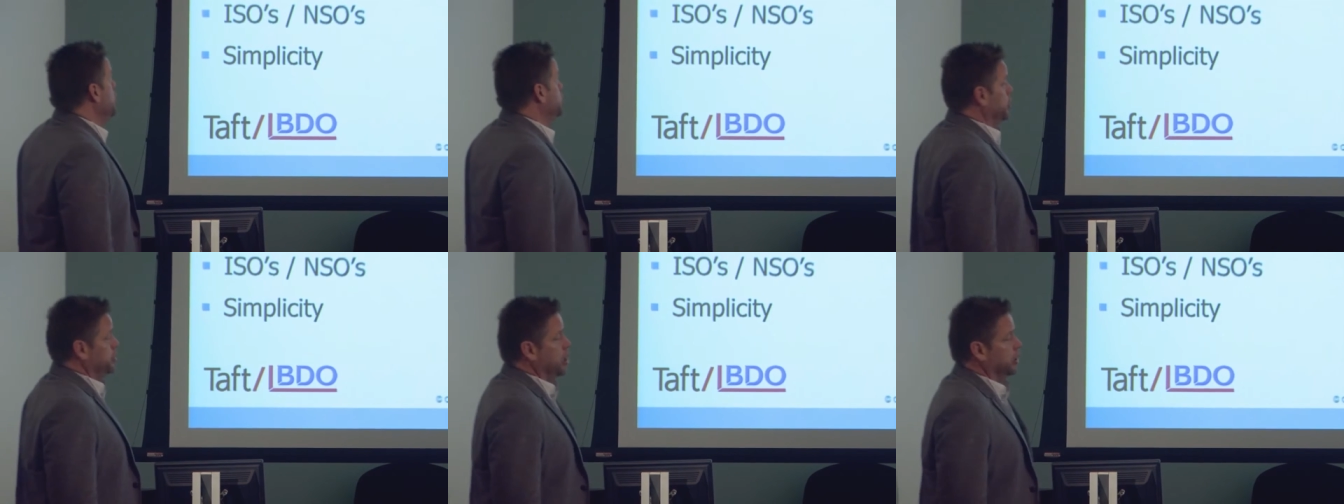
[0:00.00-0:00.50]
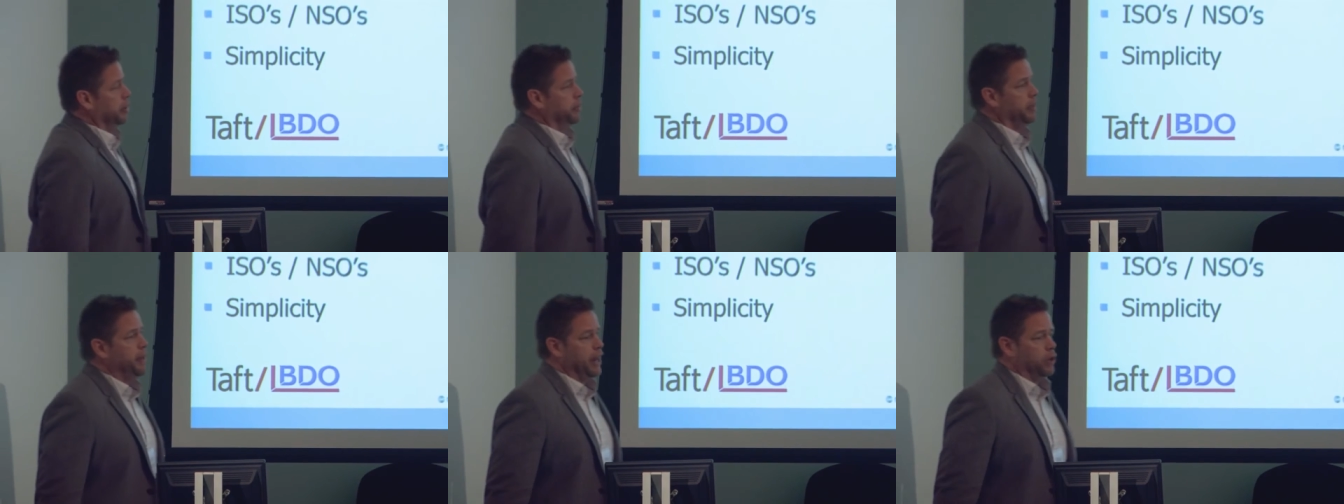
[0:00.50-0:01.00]
So we're talking a little
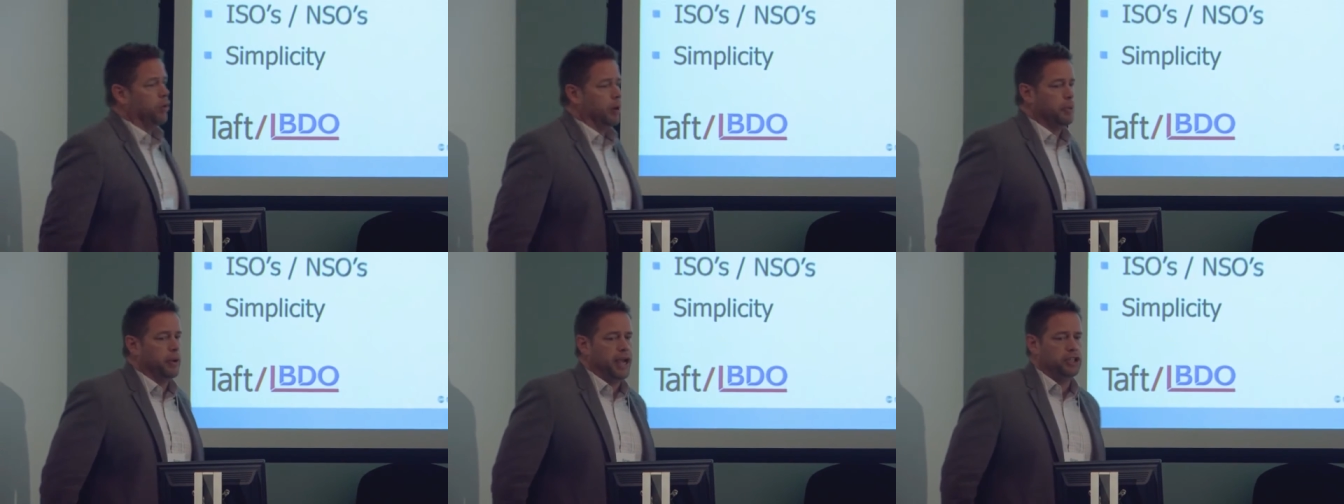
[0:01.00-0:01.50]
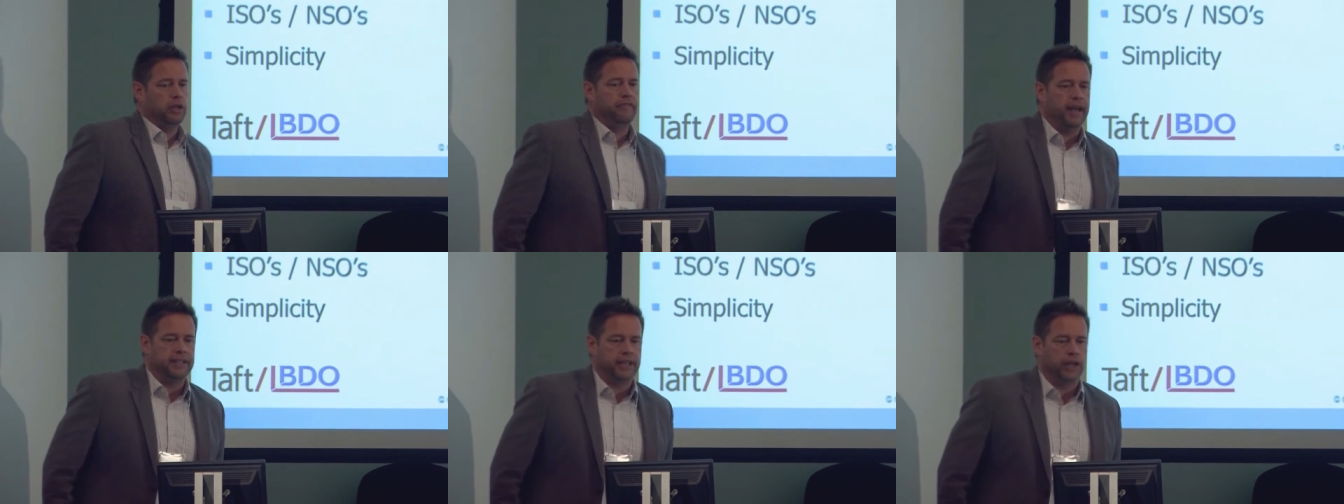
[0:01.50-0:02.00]
bit about a corporation,
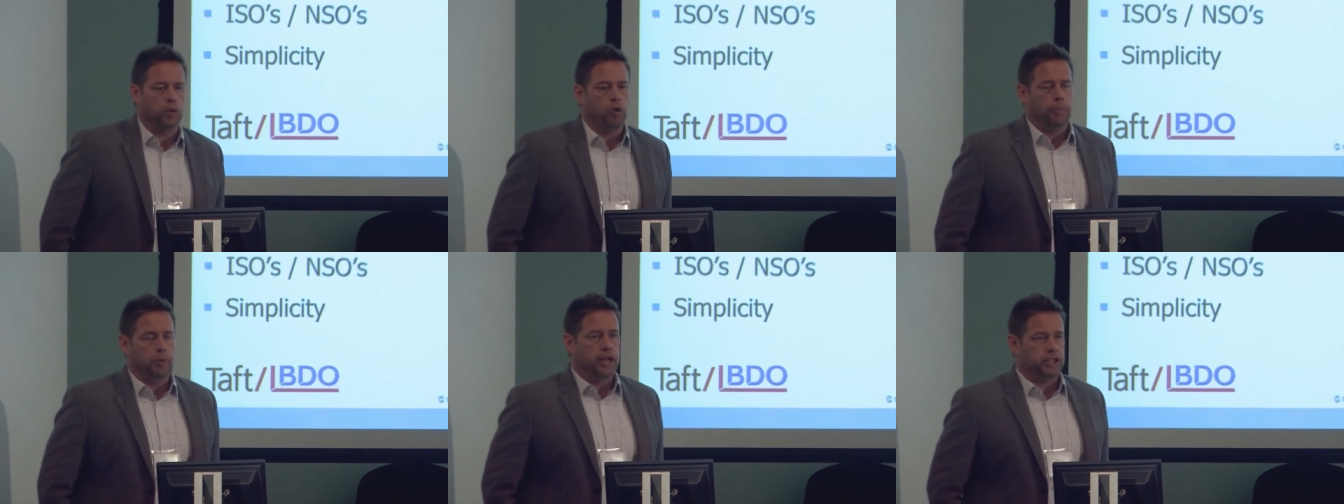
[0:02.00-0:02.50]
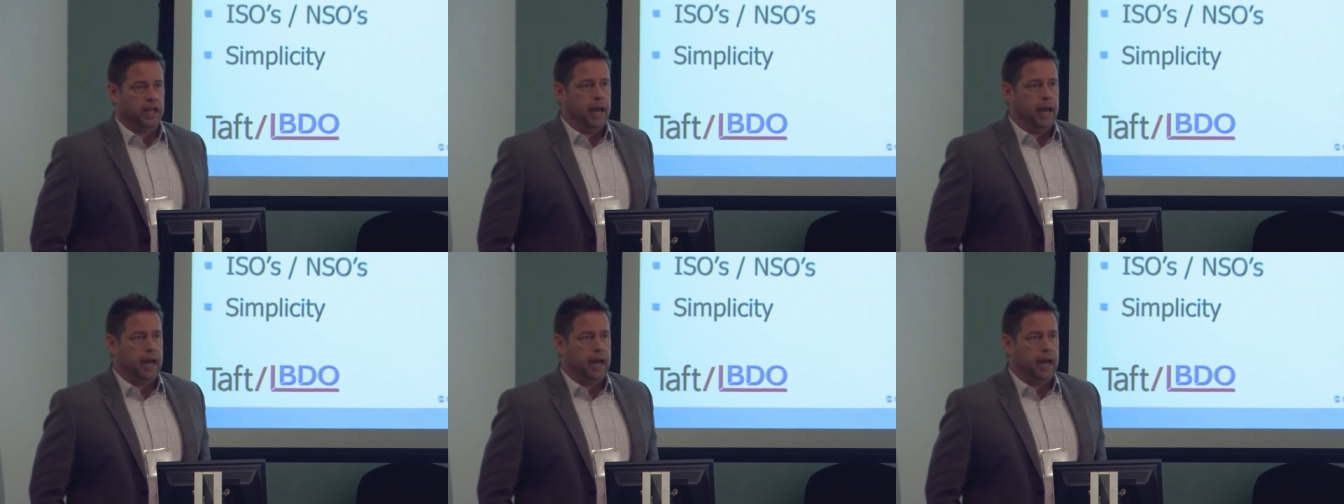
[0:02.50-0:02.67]
investing in a corporation.